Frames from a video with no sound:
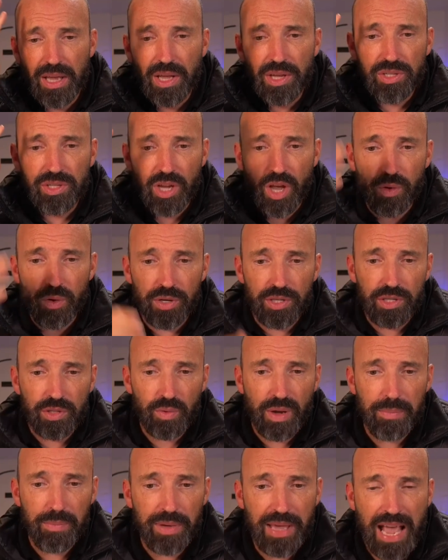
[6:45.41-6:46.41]
So a
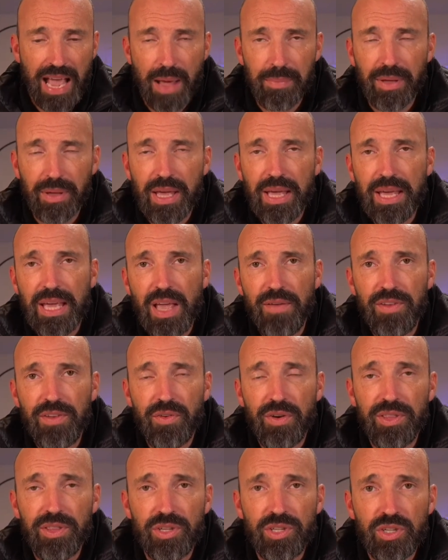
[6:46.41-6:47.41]
swim cap. If you're
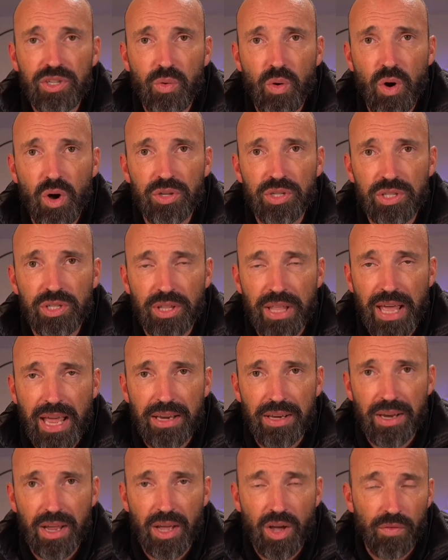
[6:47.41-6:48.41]
in the squads,
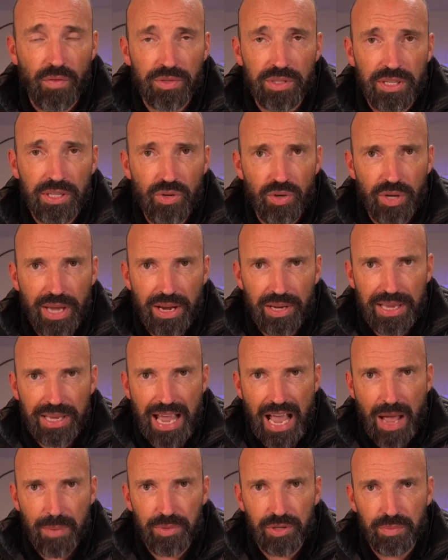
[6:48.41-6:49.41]
then obviously you'll get a
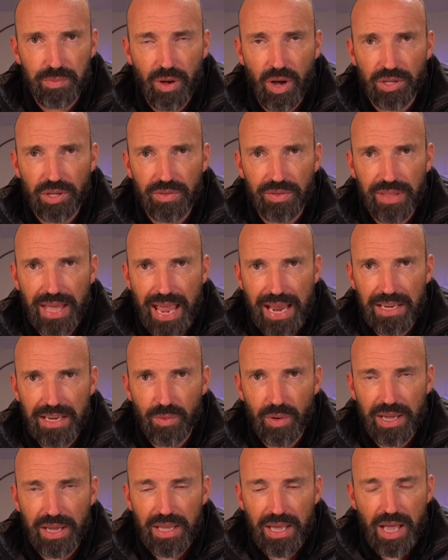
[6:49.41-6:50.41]
cap as part of that
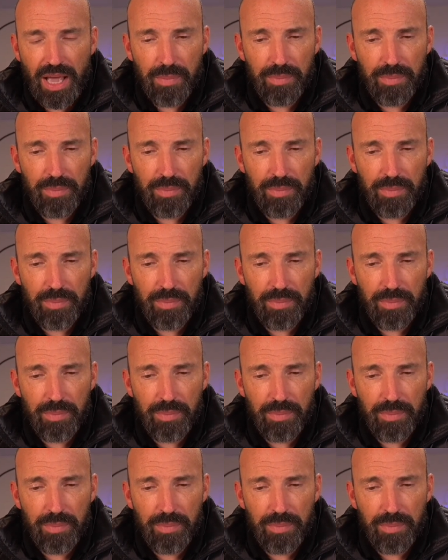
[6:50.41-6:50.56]
anyway,